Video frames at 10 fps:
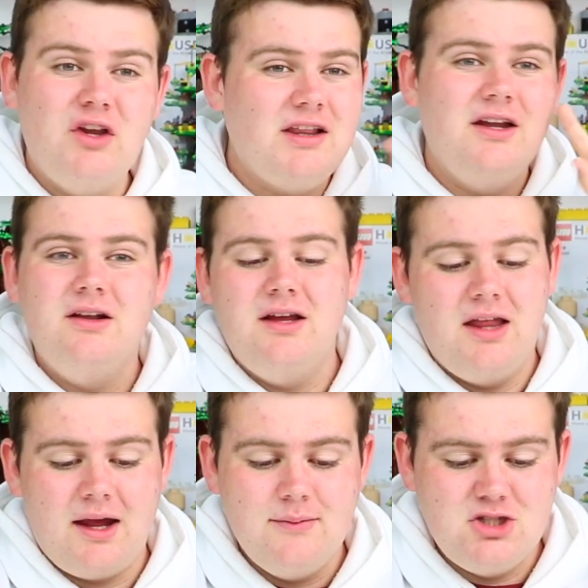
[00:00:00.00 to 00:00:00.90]
like literally,
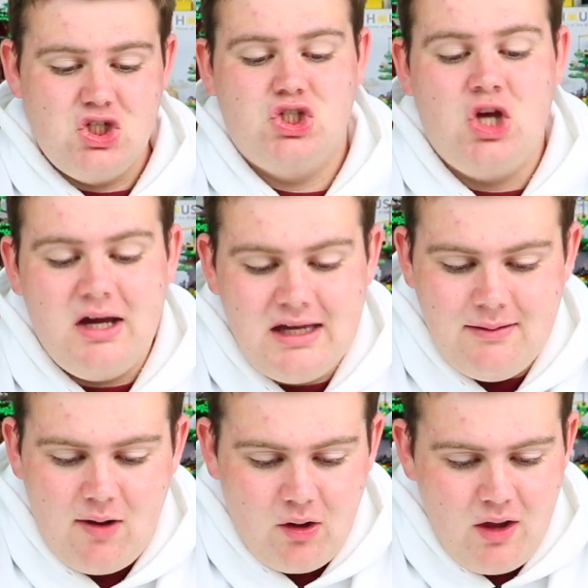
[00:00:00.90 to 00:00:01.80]
like I was just talking
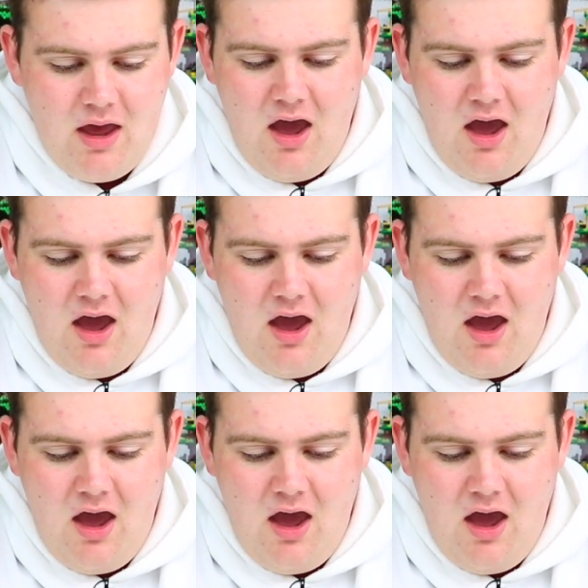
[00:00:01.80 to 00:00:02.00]
about.